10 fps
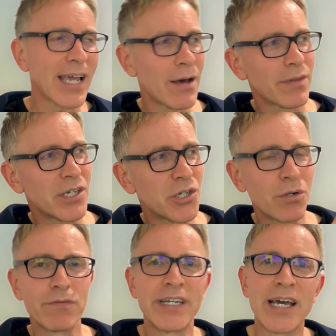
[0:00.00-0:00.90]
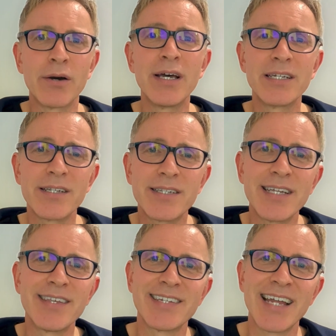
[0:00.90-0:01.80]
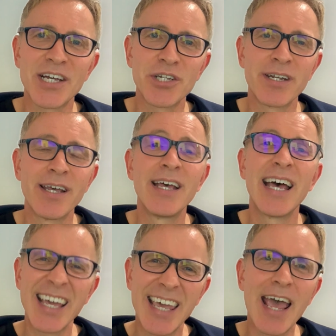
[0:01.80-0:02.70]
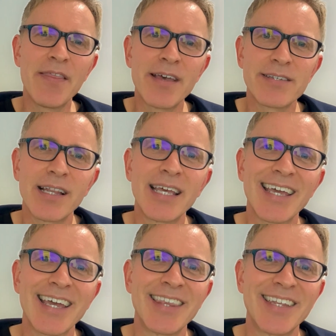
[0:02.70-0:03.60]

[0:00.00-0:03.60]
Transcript: out this short video to see this in action. Again, there's a link in the